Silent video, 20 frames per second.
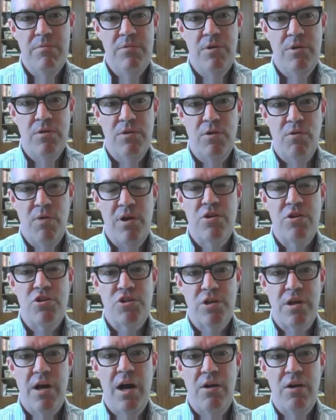you know, the greater
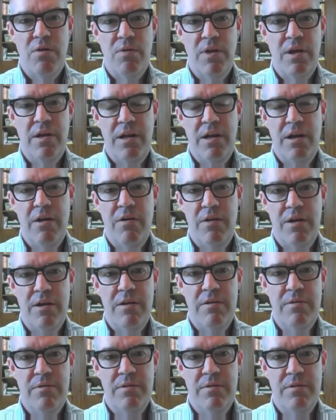Chicagoland area